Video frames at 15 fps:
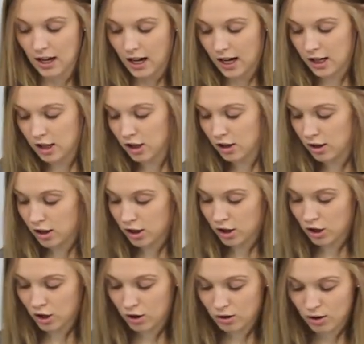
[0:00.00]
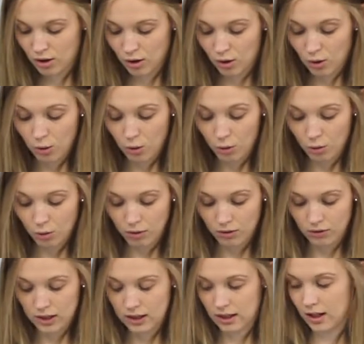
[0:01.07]
And you can use all of
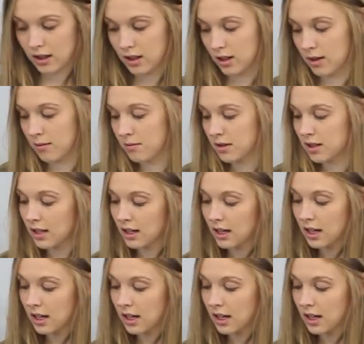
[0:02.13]
these items,